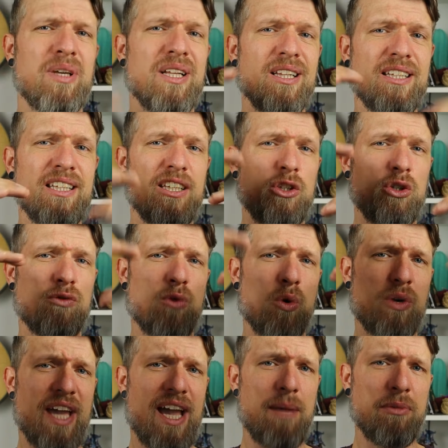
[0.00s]
Building your
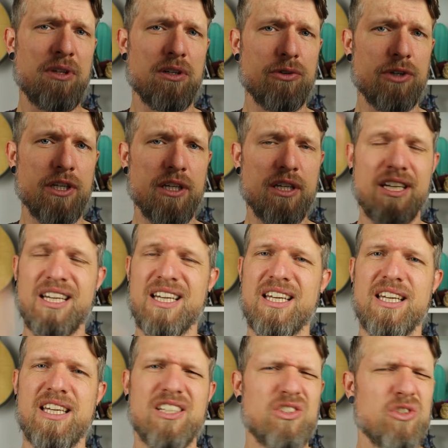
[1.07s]
vocabulary
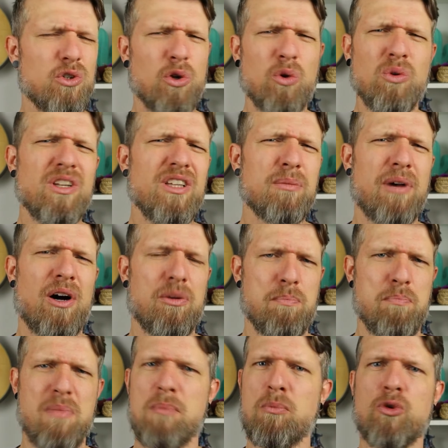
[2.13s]
is not only about
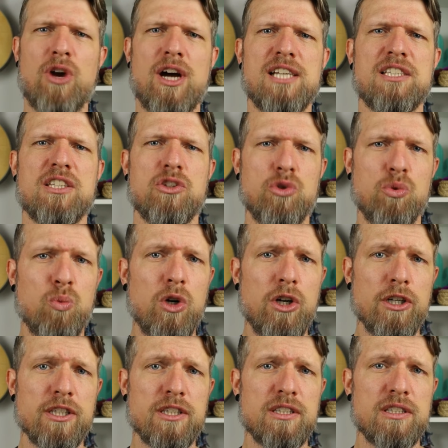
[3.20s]
memorizing new
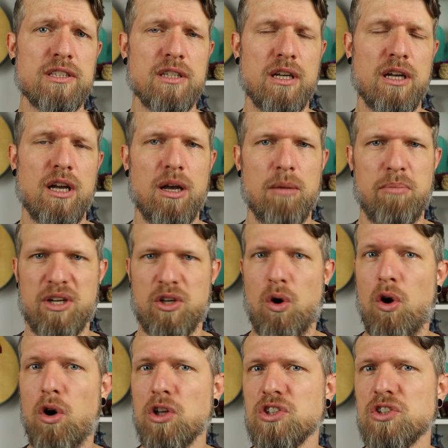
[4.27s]
words, but
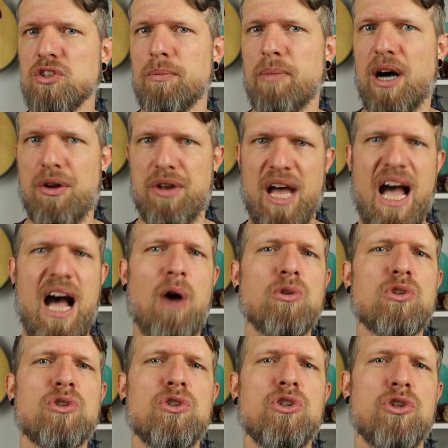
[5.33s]
also about how
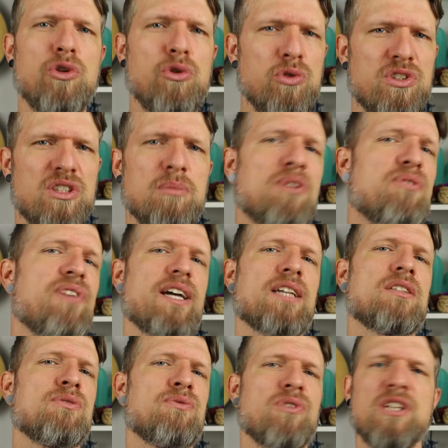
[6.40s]
to use them
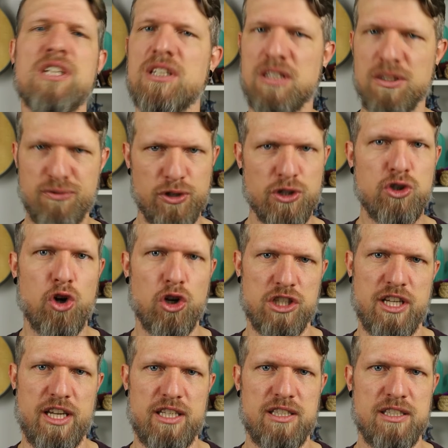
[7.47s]
effectively in different
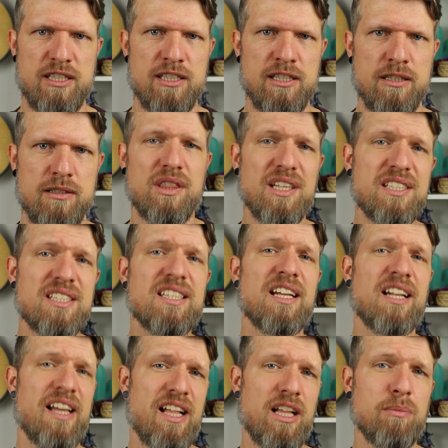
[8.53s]
contexts. This
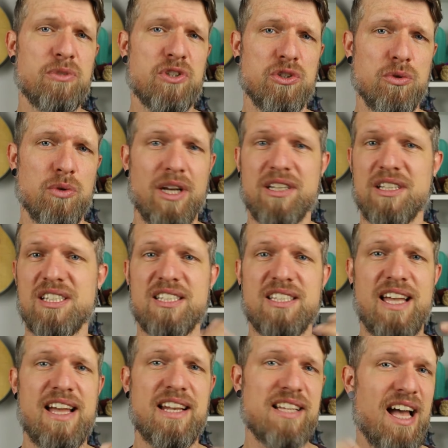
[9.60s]
skill helps you
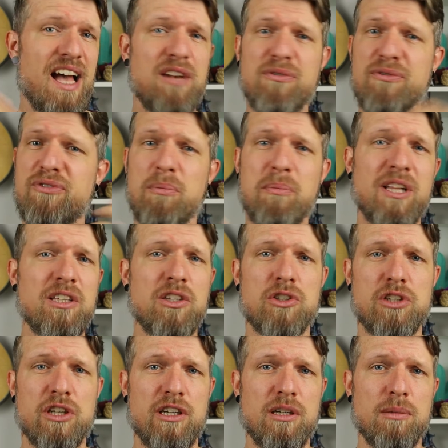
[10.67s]
understand unfamiliar
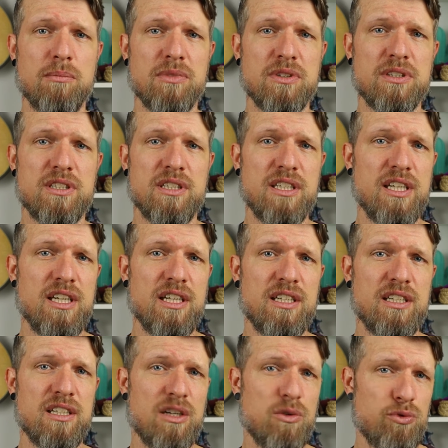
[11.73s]
terms
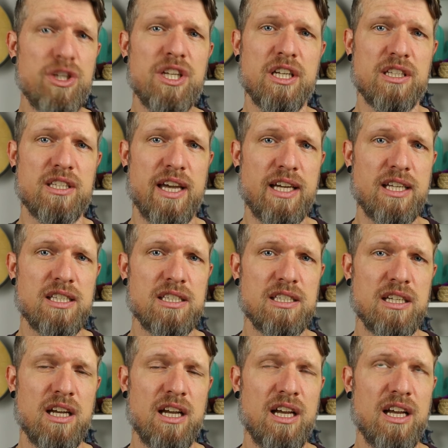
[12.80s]
in a reading
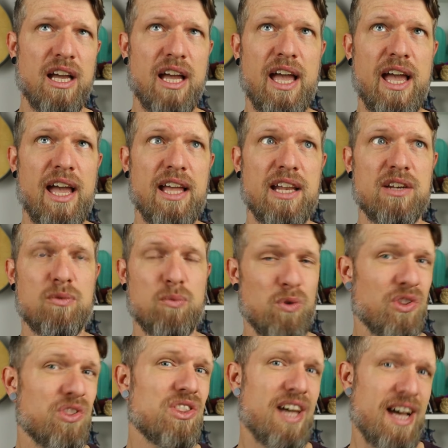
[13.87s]
text, and
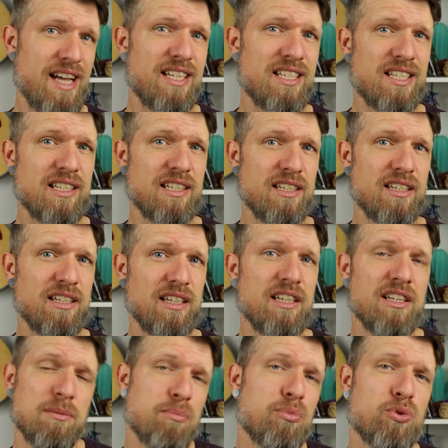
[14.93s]
with that,
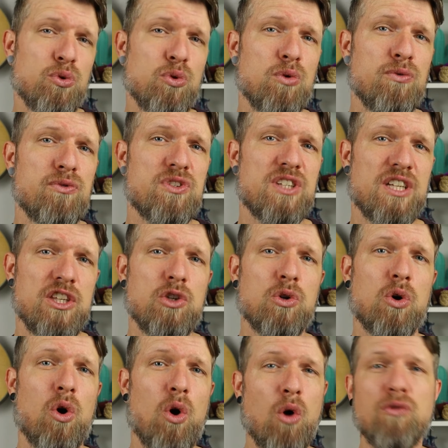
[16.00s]
it improves
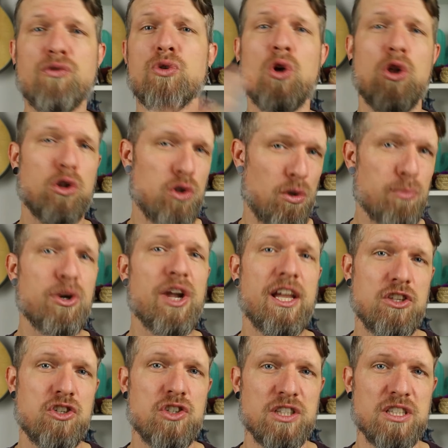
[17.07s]
your overall
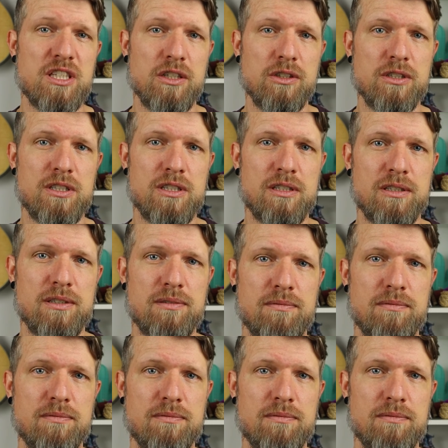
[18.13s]
comprehension skills.